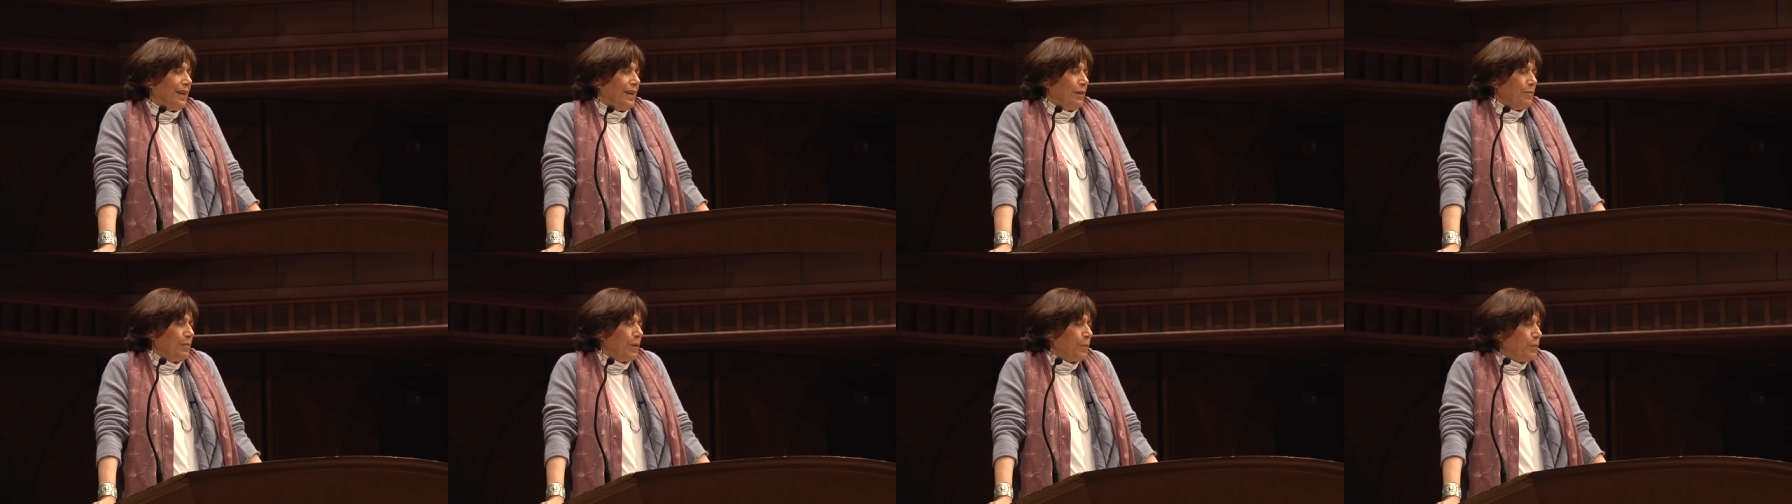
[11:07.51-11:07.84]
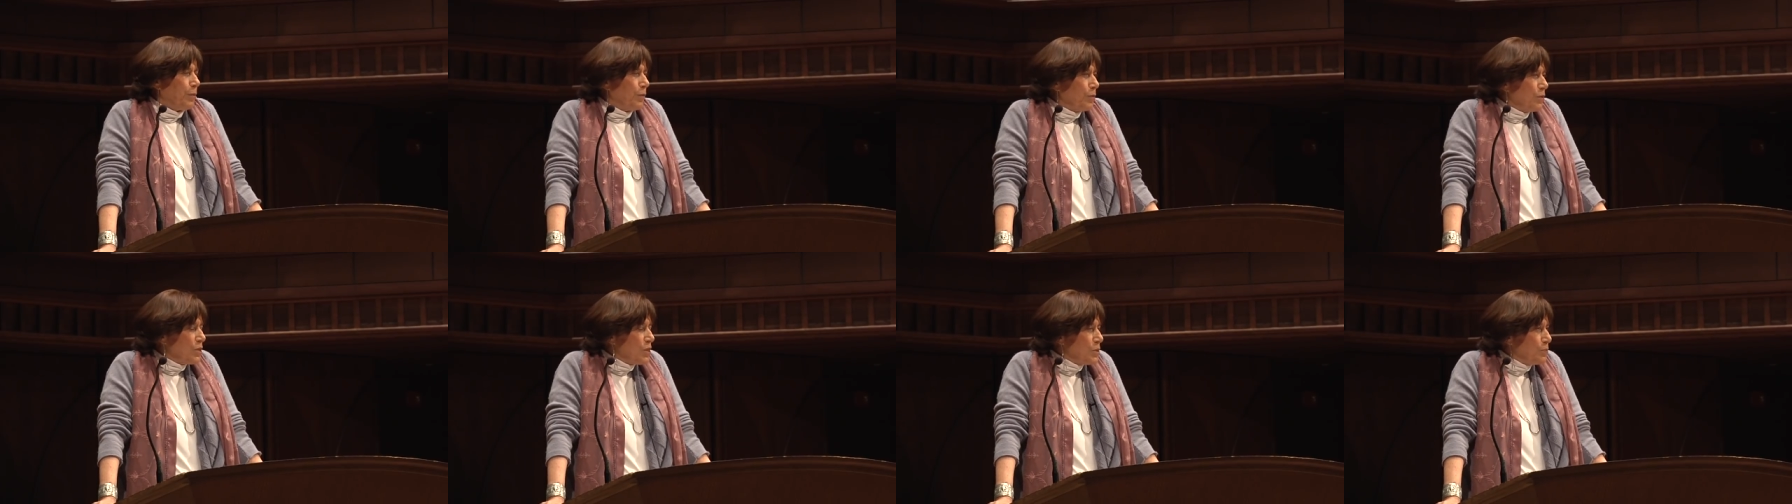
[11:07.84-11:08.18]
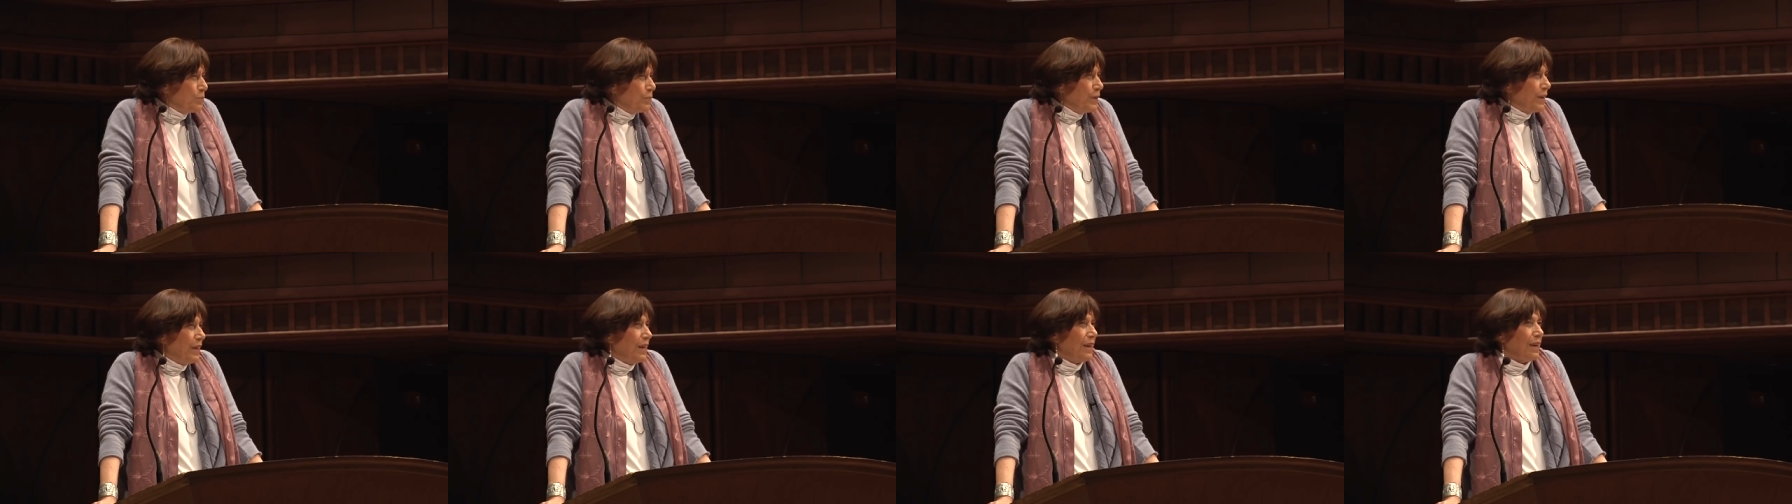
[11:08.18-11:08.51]
people were
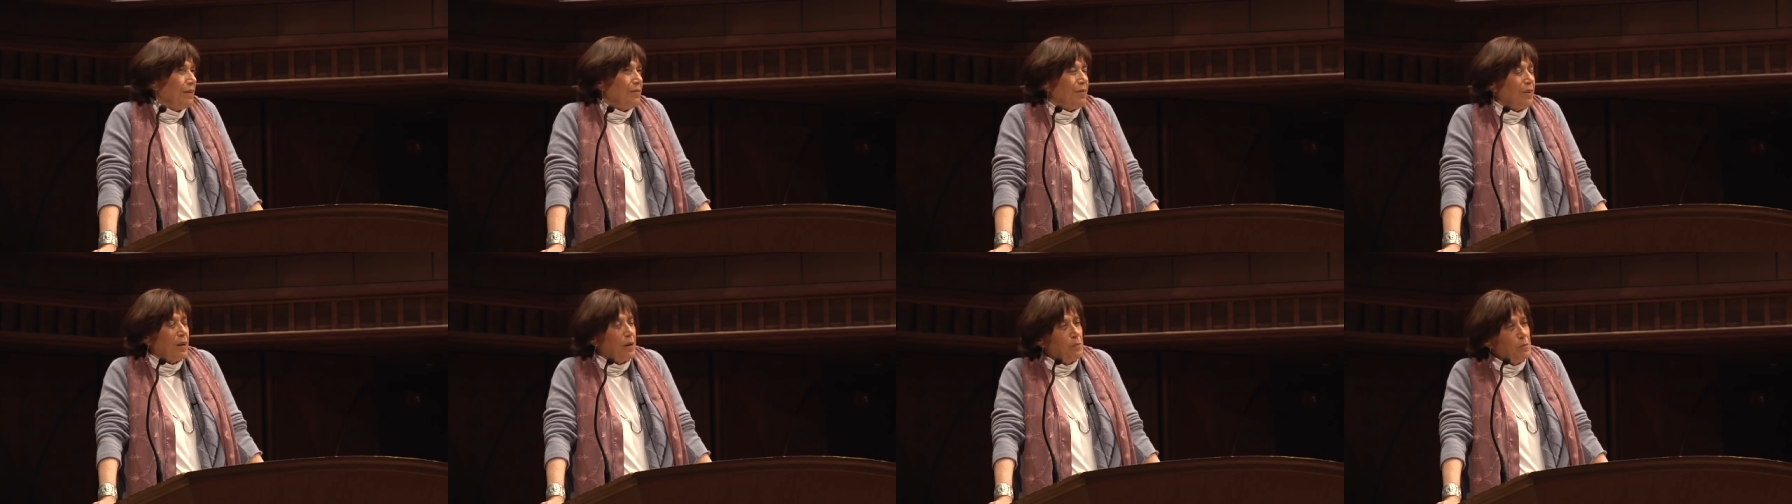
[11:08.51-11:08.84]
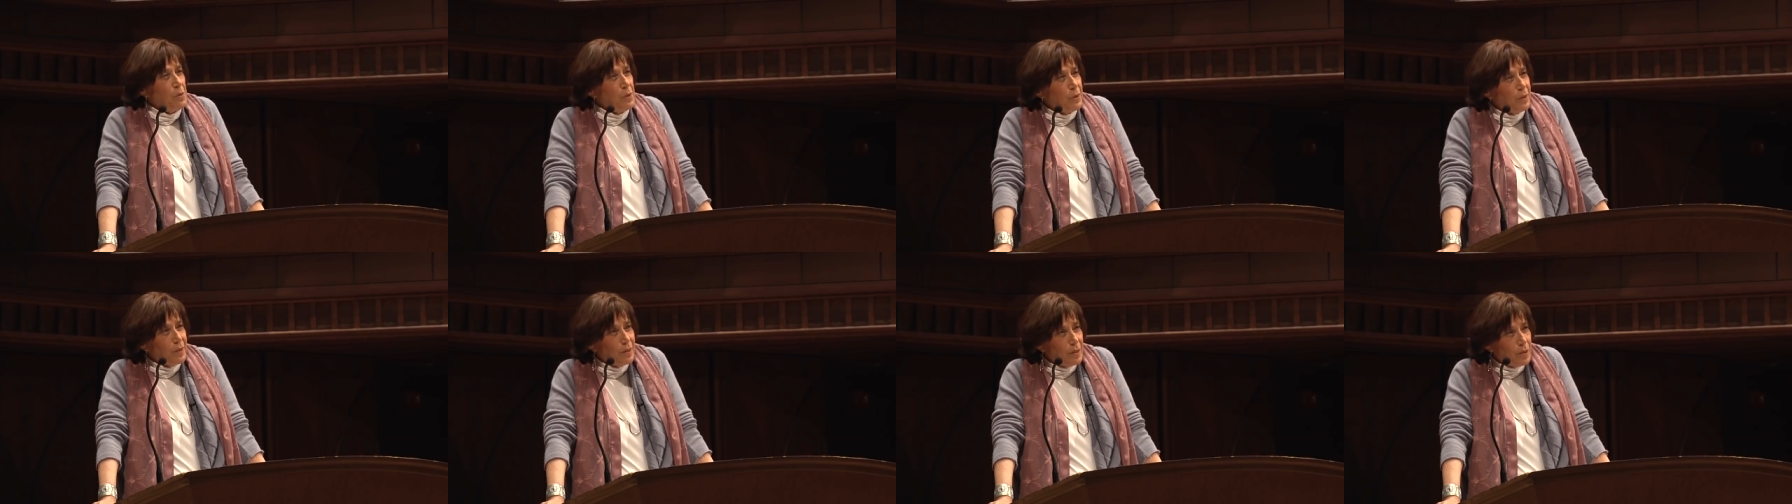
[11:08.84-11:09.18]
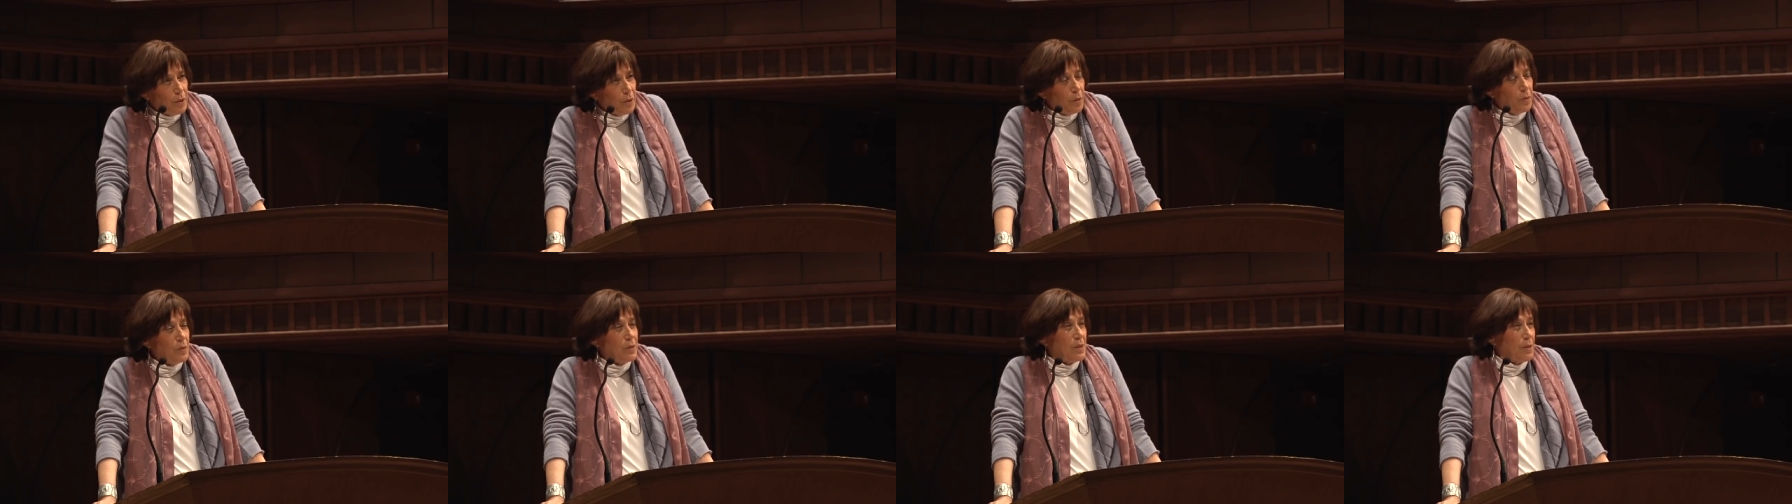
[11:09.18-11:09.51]
speaking in very muted
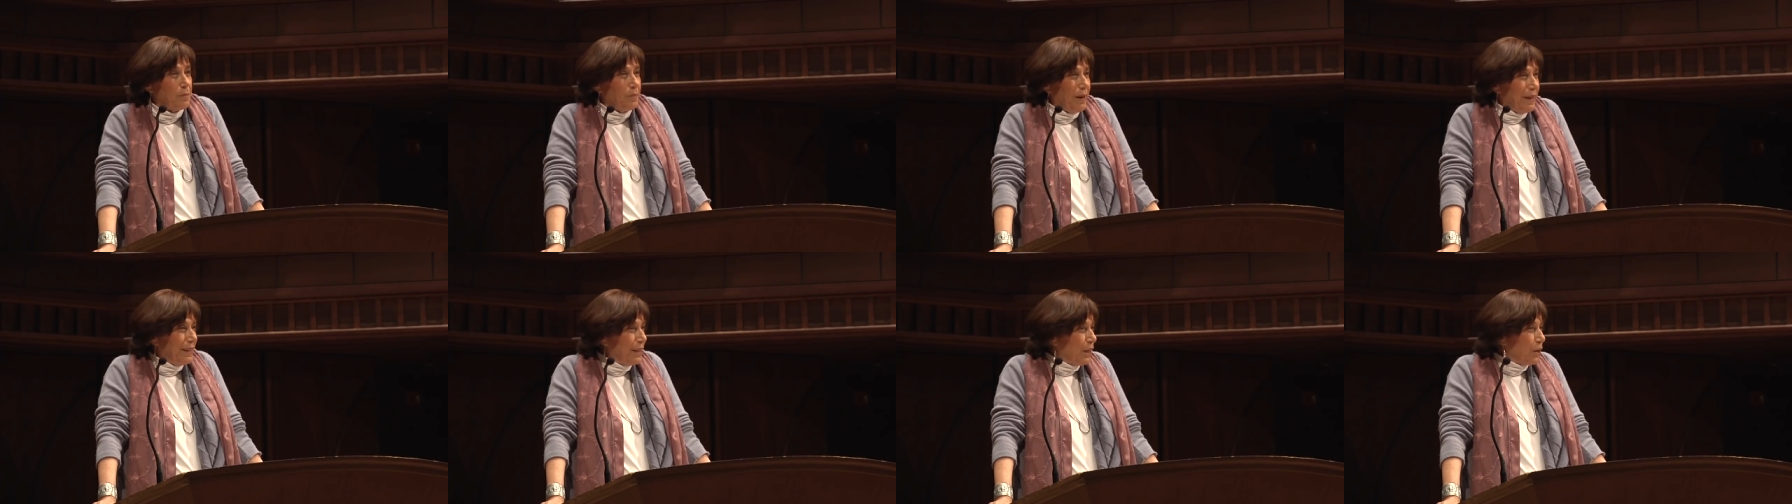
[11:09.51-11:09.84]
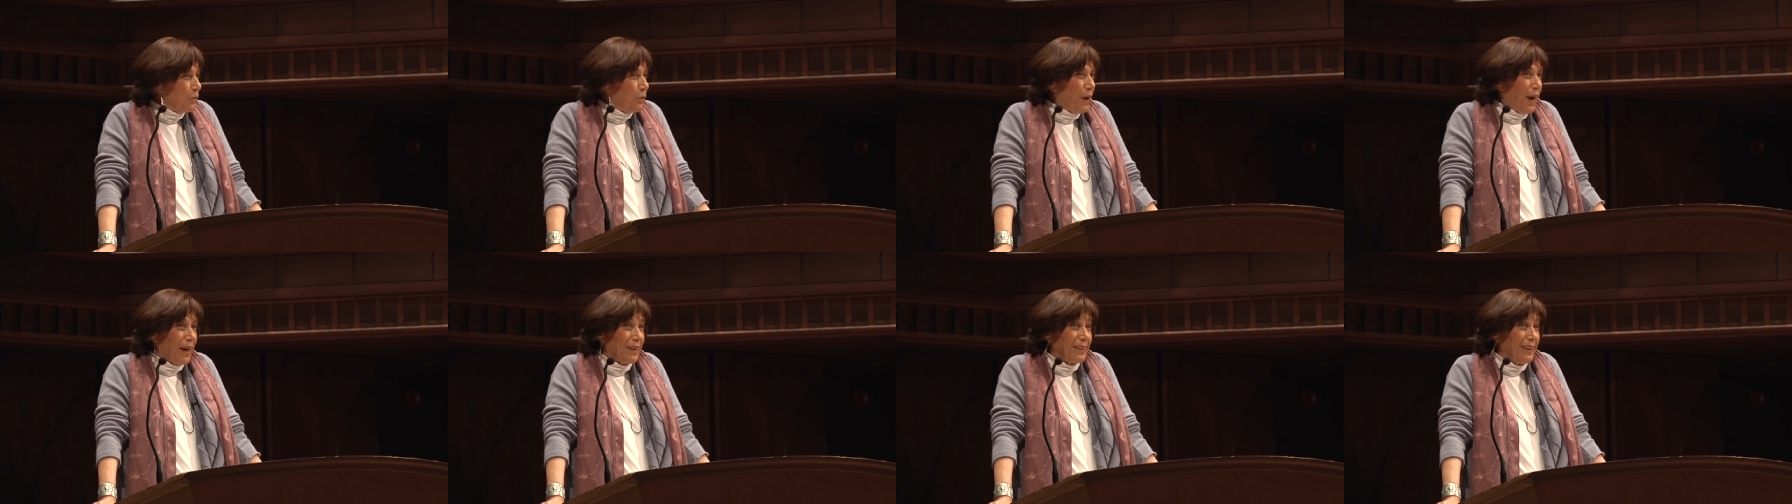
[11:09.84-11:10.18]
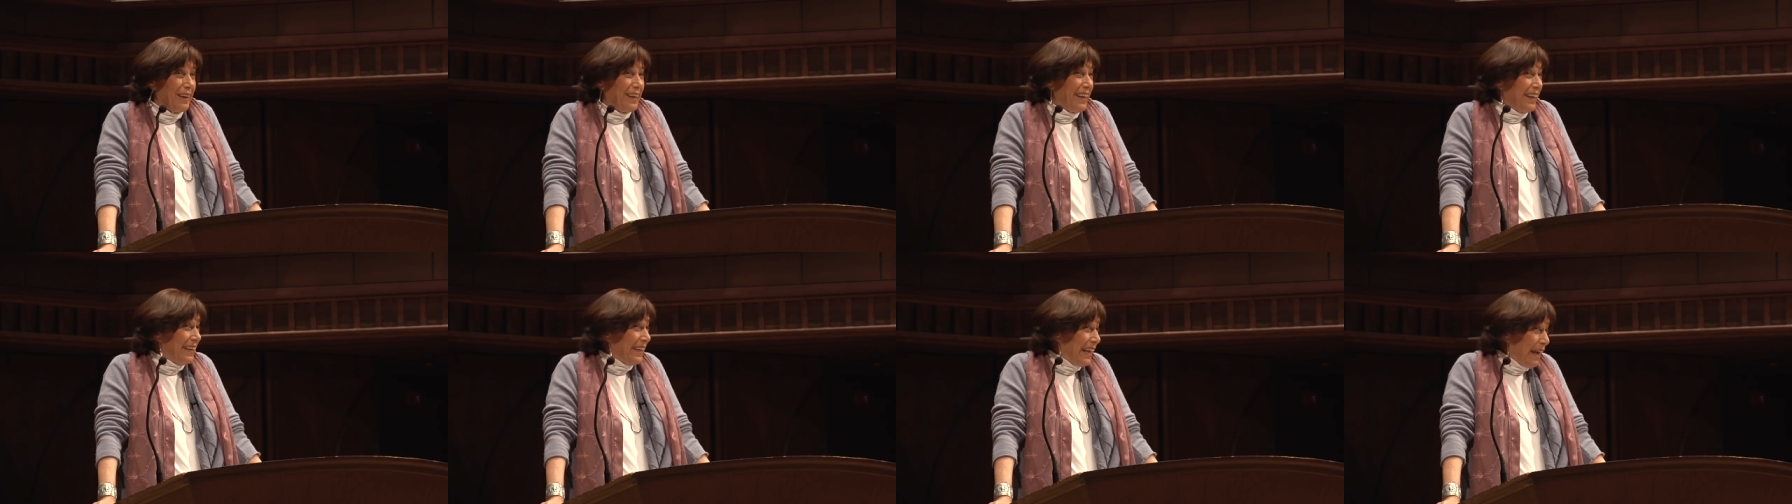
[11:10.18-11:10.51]
tones about the
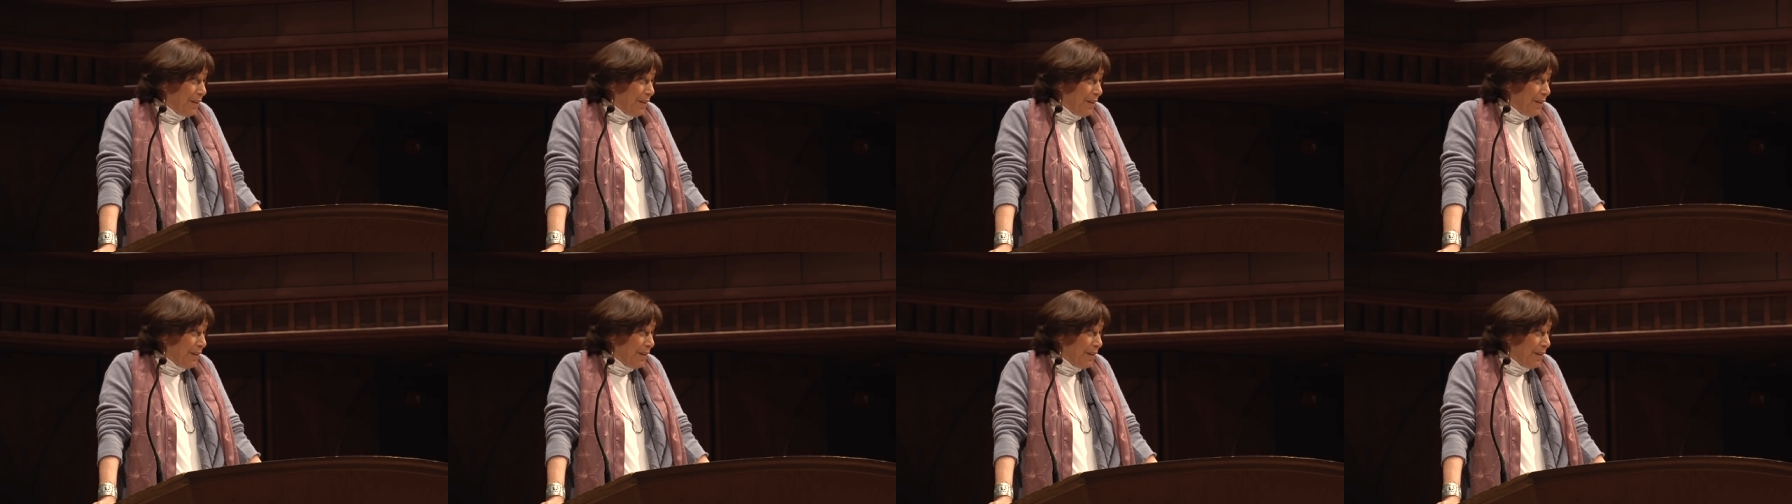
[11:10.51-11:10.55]
crackdown that